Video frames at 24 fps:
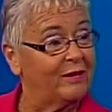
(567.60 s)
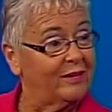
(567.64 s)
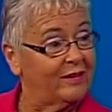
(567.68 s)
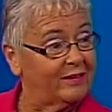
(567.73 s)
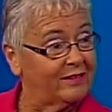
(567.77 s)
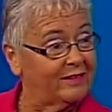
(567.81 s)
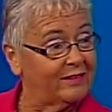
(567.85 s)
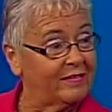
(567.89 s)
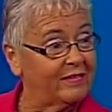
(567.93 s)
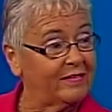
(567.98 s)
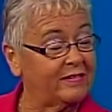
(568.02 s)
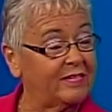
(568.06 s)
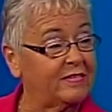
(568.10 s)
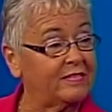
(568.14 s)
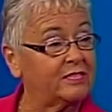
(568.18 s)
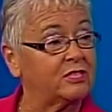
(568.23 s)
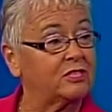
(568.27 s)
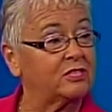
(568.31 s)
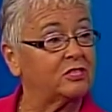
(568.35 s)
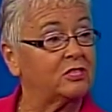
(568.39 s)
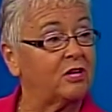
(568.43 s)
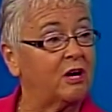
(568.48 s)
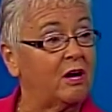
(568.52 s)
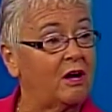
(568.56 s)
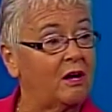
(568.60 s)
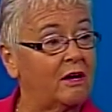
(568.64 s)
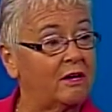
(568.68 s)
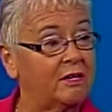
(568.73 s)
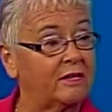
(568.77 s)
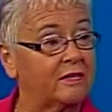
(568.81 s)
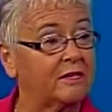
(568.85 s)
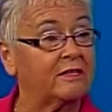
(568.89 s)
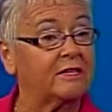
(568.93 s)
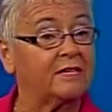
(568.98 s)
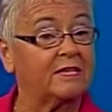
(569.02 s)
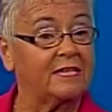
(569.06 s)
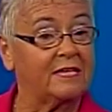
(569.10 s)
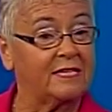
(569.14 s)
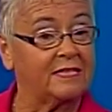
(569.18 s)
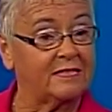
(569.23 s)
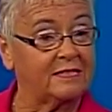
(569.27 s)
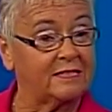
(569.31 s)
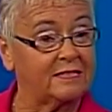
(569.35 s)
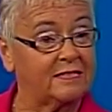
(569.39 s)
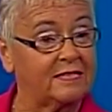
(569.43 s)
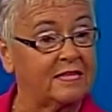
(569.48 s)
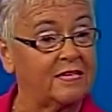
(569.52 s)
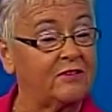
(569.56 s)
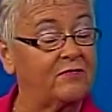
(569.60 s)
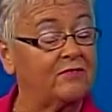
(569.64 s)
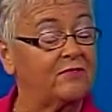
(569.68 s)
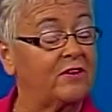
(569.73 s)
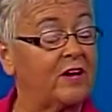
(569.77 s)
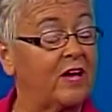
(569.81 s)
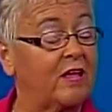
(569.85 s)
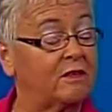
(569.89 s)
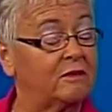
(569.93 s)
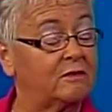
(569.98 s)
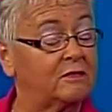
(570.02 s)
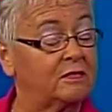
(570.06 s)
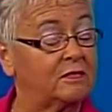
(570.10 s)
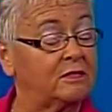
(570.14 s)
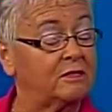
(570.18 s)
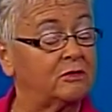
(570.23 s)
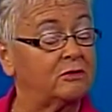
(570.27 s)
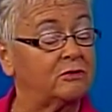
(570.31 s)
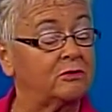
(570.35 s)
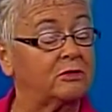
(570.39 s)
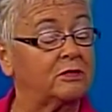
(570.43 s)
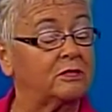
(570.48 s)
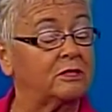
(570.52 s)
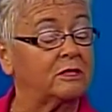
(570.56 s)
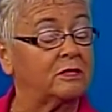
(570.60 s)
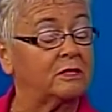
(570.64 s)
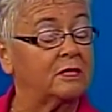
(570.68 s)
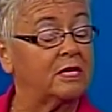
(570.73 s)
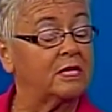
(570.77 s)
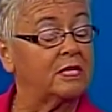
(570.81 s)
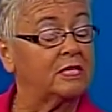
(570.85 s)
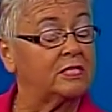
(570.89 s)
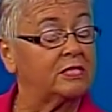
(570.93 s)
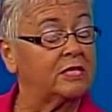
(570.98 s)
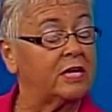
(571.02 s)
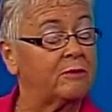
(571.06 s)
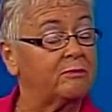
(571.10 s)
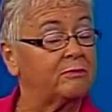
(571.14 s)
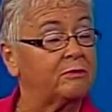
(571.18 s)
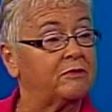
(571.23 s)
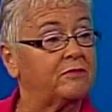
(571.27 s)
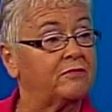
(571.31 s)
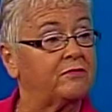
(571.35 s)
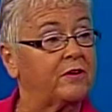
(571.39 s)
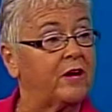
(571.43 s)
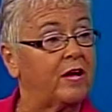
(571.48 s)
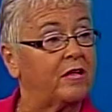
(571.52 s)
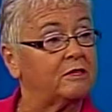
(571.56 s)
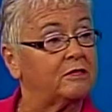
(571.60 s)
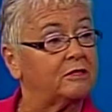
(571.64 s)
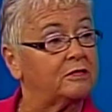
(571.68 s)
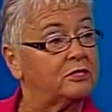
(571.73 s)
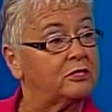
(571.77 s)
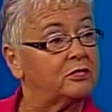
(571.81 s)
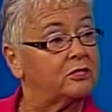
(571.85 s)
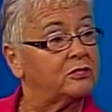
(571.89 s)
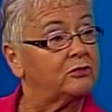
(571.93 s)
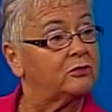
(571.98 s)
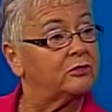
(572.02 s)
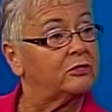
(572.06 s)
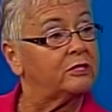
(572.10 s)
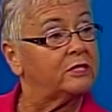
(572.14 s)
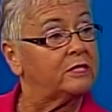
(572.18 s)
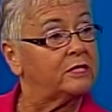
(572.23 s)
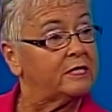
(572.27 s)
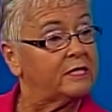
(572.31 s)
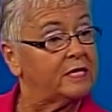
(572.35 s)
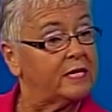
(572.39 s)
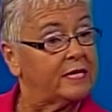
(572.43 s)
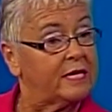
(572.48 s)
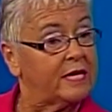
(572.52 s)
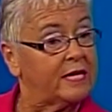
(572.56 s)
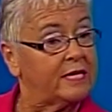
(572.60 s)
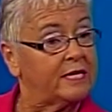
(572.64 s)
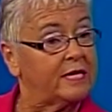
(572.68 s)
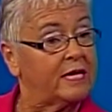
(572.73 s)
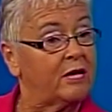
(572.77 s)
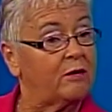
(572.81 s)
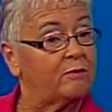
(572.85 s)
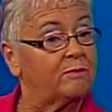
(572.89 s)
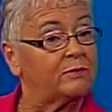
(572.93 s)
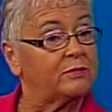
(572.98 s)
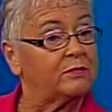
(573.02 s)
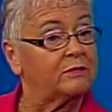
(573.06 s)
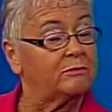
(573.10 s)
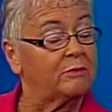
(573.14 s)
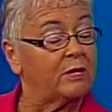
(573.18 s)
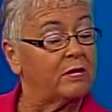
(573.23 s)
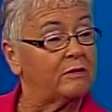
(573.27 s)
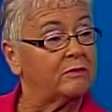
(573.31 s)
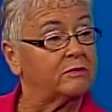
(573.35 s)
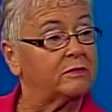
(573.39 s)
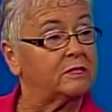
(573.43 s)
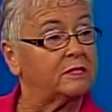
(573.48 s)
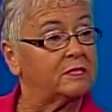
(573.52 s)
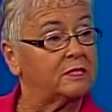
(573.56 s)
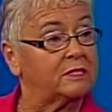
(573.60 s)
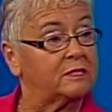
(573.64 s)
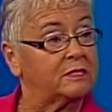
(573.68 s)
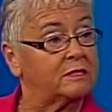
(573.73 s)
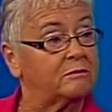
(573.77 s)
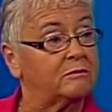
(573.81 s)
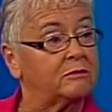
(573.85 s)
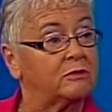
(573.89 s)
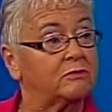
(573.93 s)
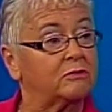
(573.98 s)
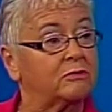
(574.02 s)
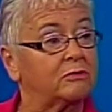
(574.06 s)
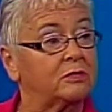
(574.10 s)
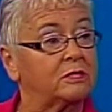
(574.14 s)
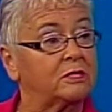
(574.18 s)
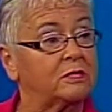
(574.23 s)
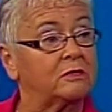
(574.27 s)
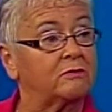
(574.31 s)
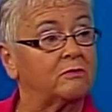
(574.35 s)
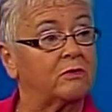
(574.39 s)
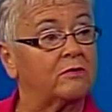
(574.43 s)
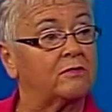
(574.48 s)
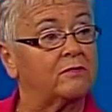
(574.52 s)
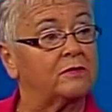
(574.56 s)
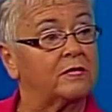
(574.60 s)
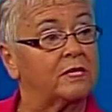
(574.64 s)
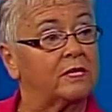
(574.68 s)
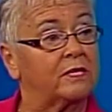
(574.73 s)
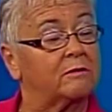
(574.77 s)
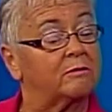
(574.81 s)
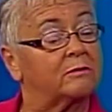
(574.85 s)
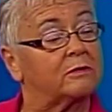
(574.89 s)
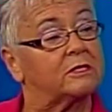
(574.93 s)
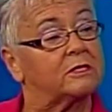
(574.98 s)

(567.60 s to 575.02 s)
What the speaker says: They need to talk, and he follows the tour. The chaplain follows the tour and helps them out and gets them through these rough times.